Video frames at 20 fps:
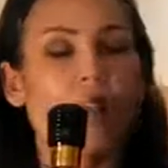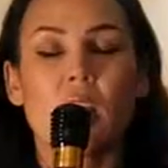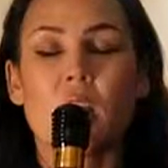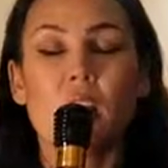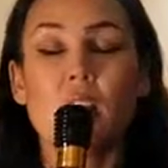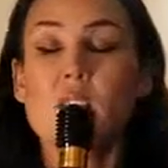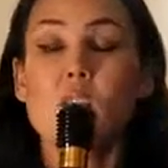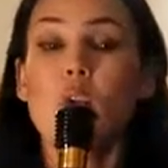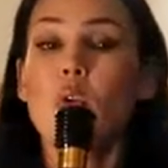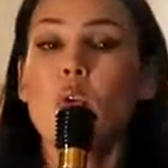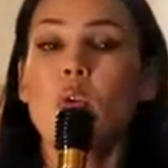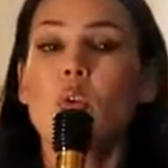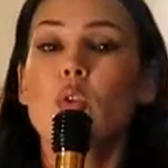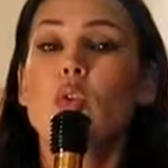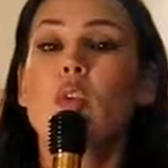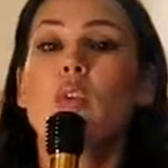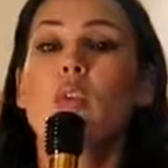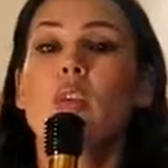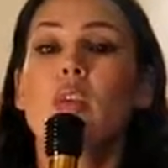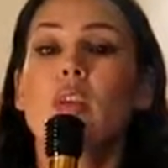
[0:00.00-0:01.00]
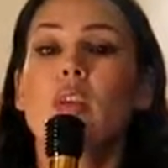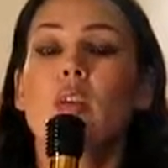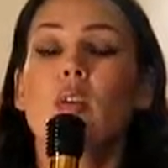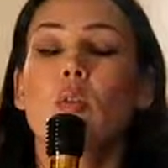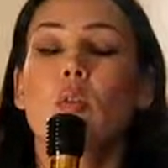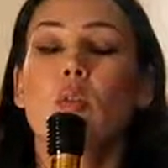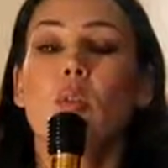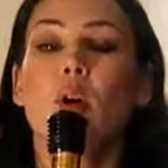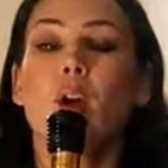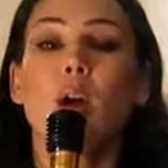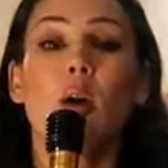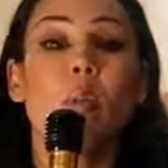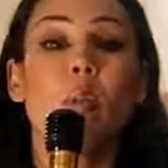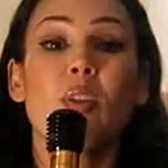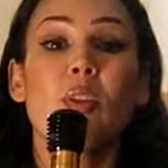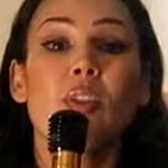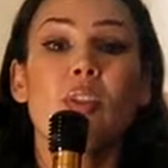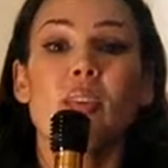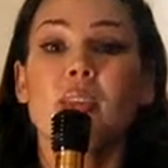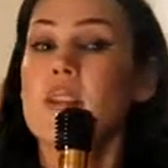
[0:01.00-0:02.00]
So, how
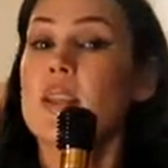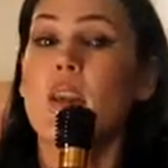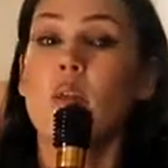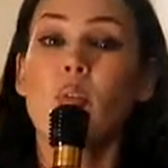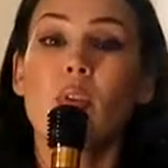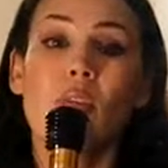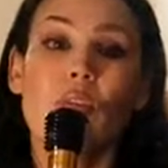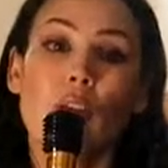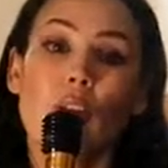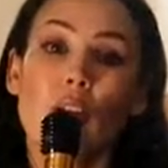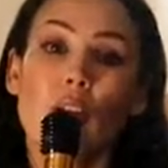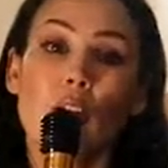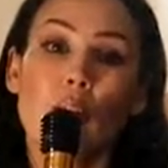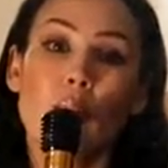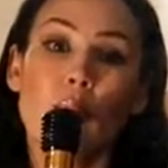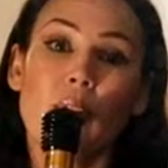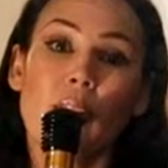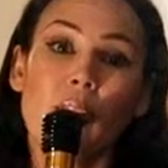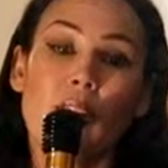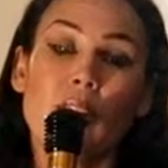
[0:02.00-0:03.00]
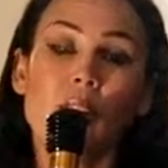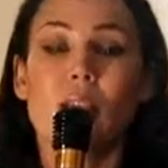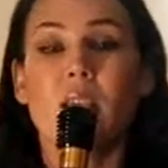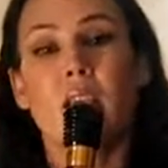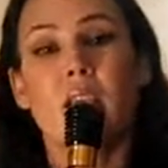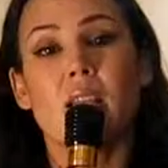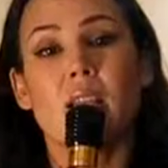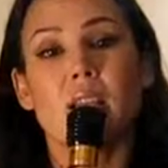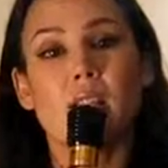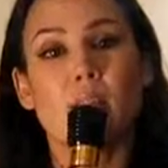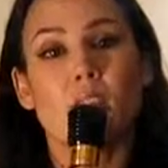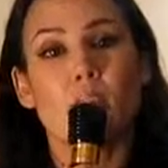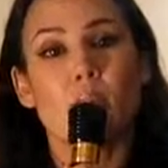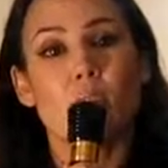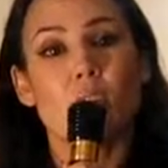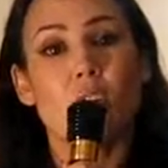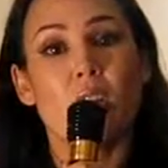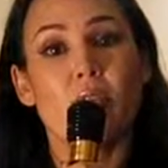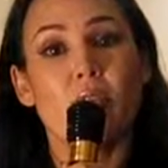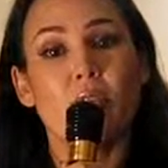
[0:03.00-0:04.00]
about this? Get rid of all the airplanes and stop
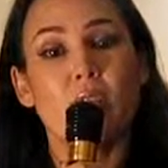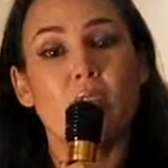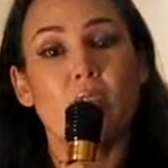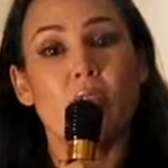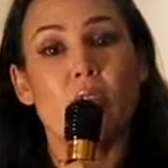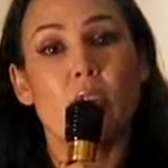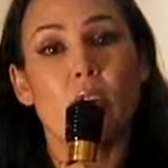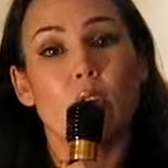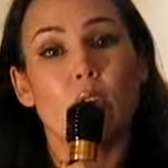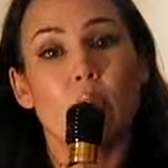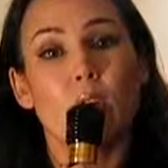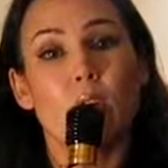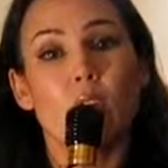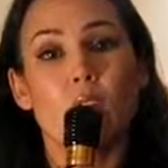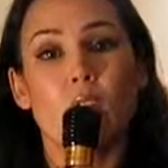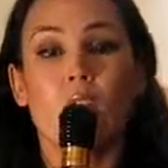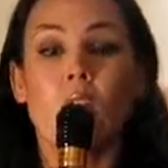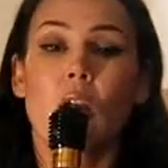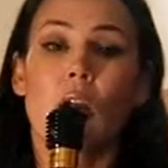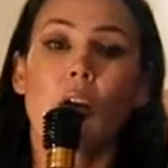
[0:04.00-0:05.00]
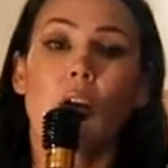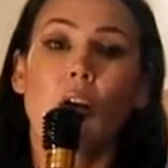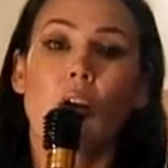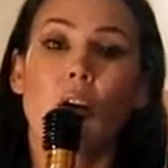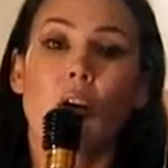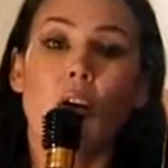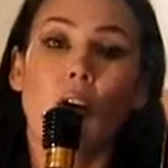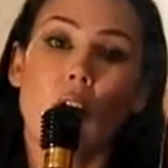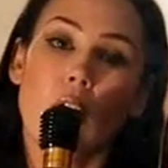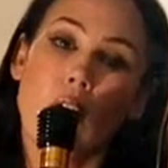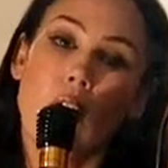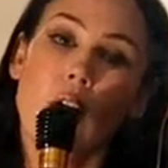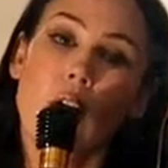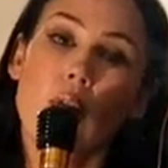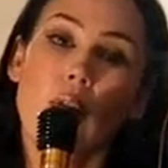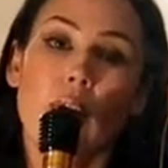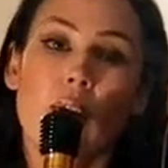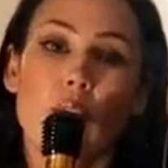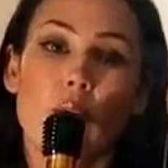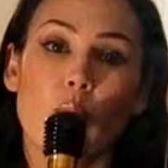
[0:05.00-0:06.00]
traveling for your work all
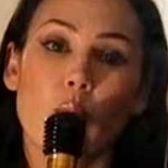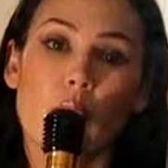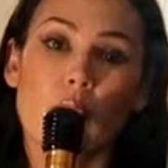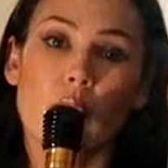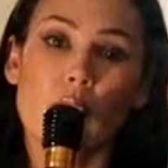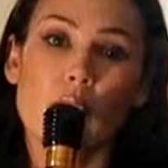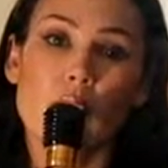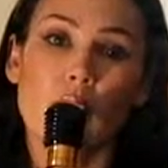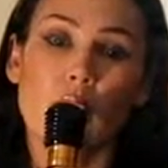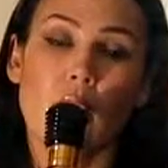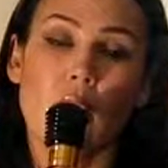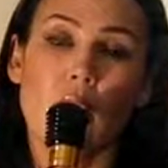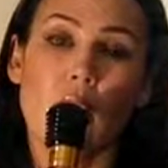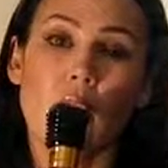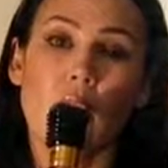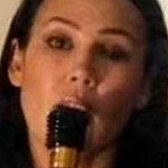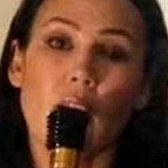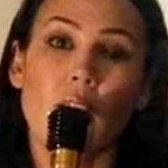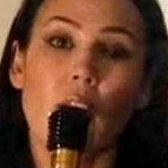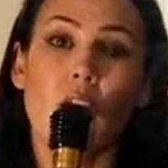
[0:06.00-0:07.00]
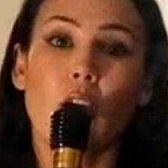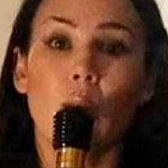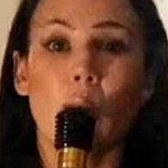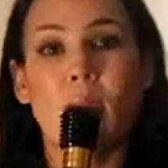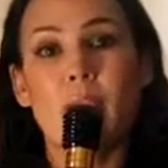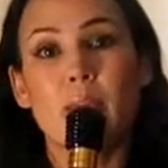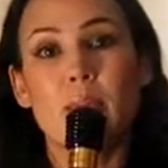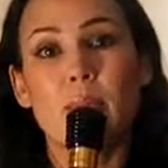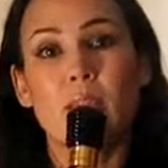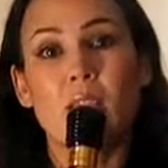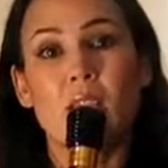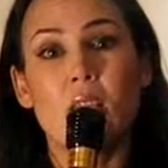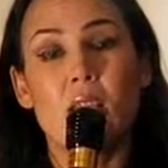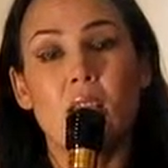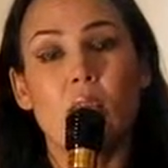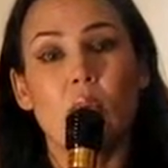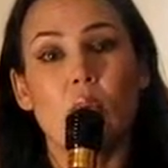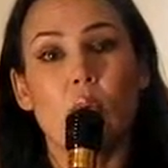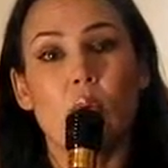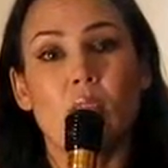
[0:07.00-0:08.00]
around the world, and then come at me
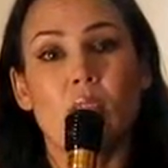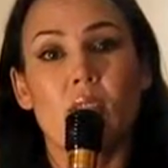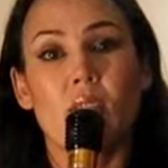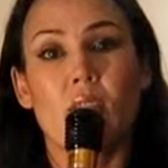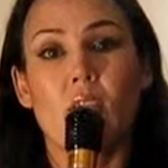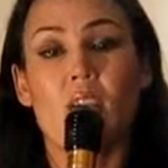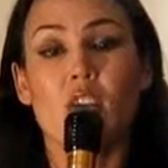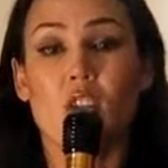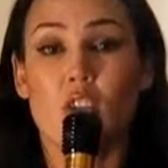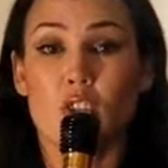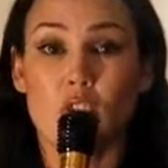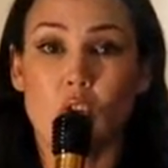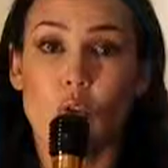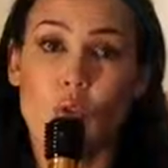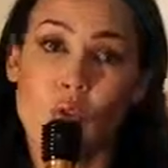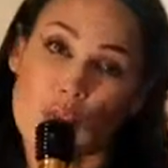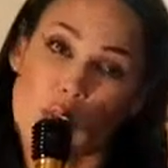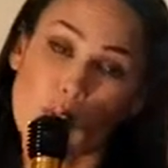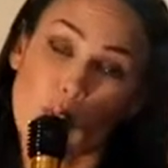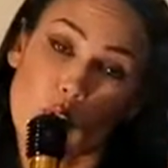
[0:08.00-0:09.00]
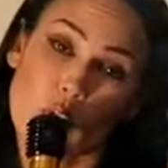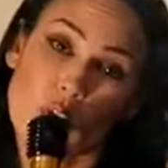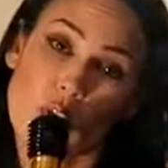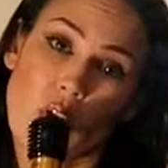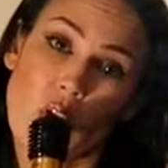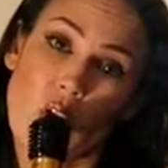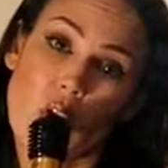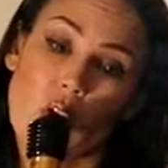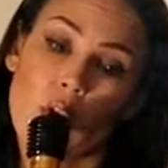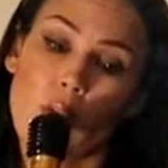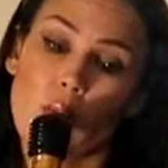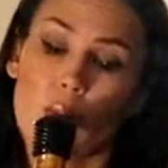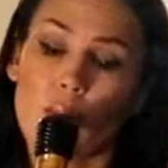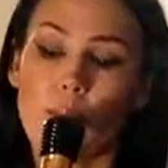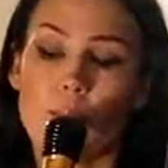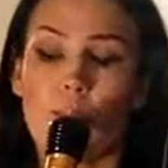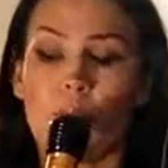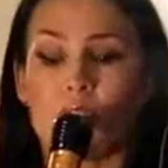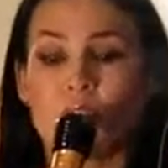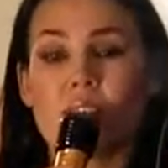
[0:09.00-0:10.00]
with, I shouldn't own a sports car.
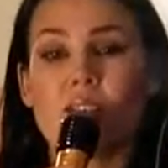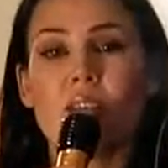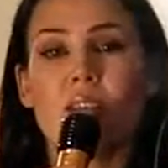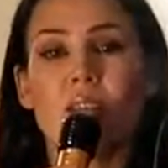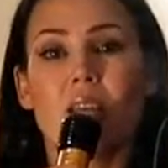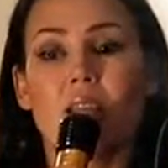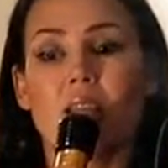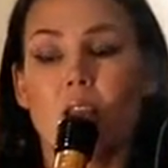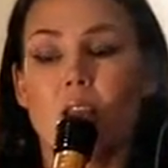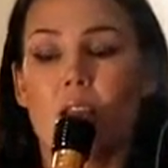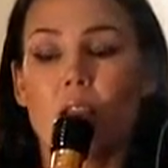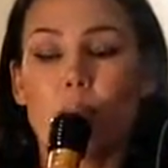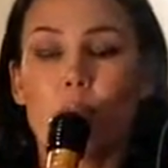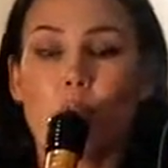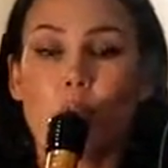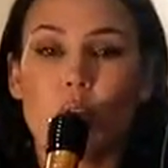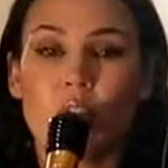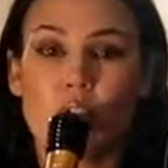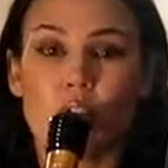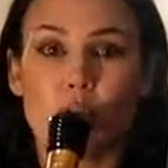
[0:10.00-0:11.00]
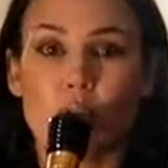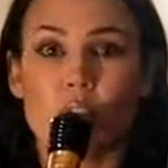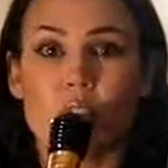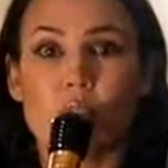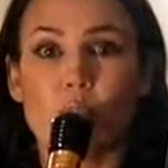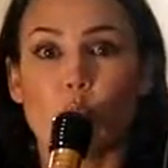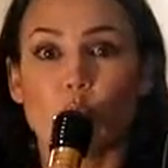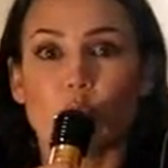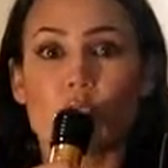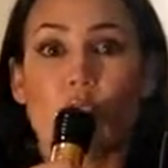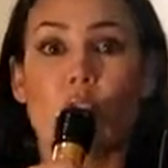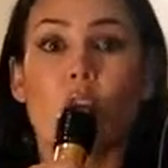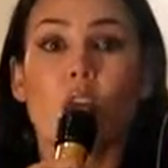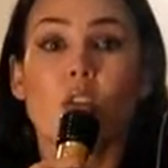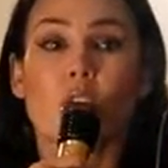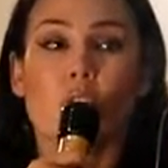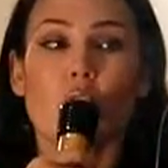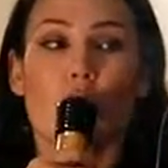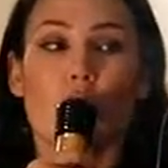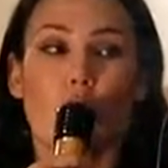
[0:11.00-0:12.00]
But until then, I'm going to own a sports car,
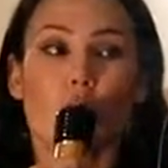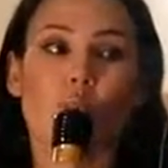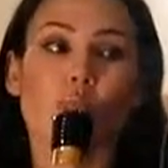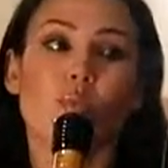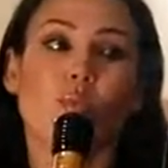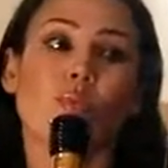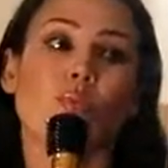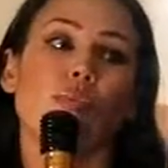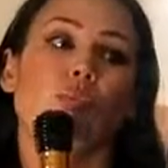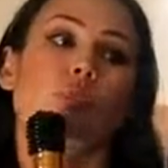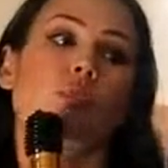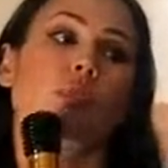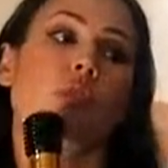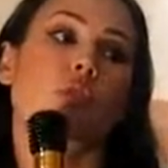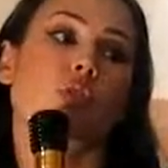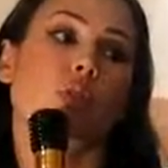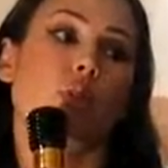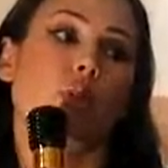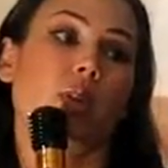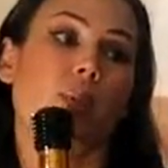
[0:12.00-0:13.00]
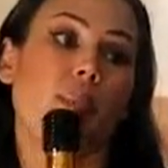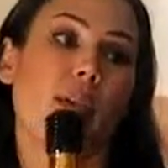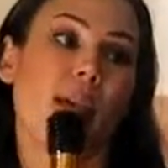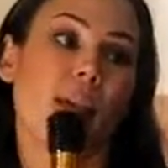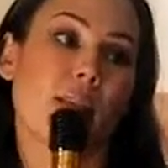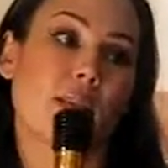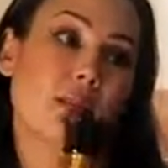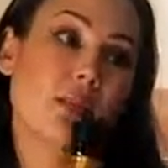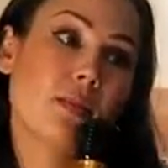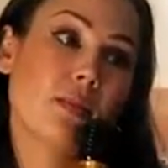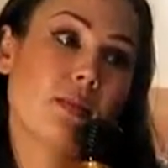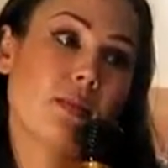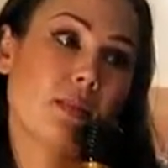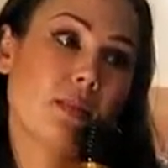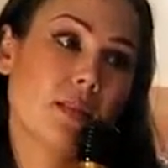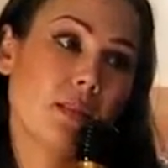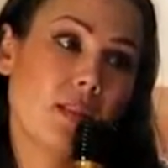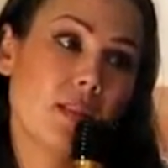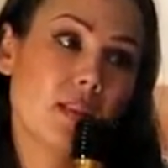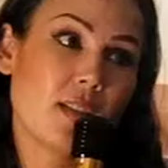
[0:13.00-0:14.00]
so don't get mad.
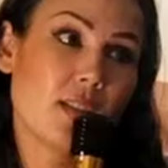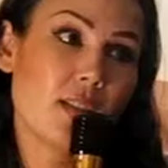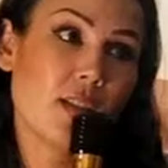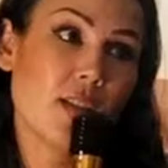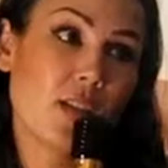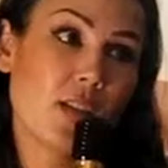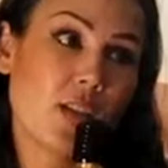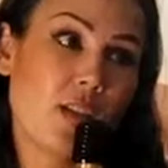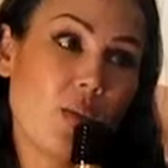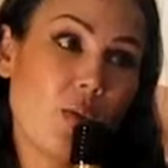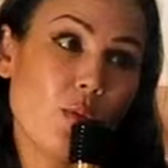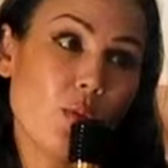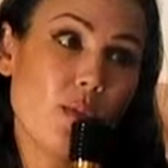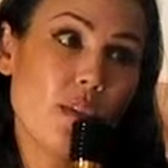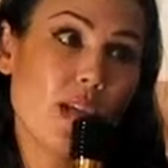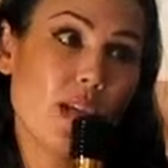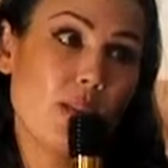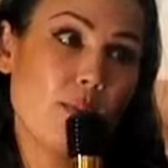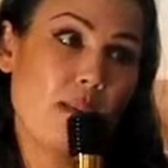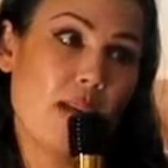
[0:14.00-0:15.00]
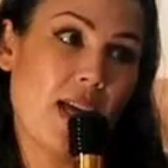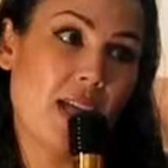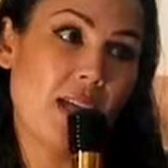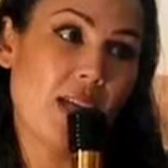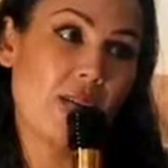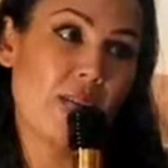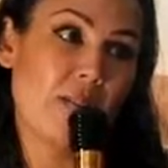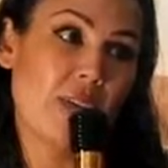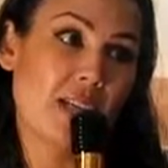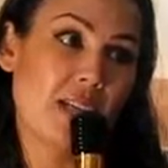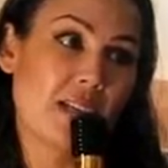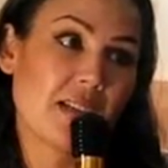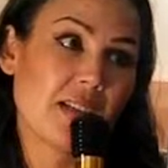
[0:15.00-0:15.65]
Don't get mad at me.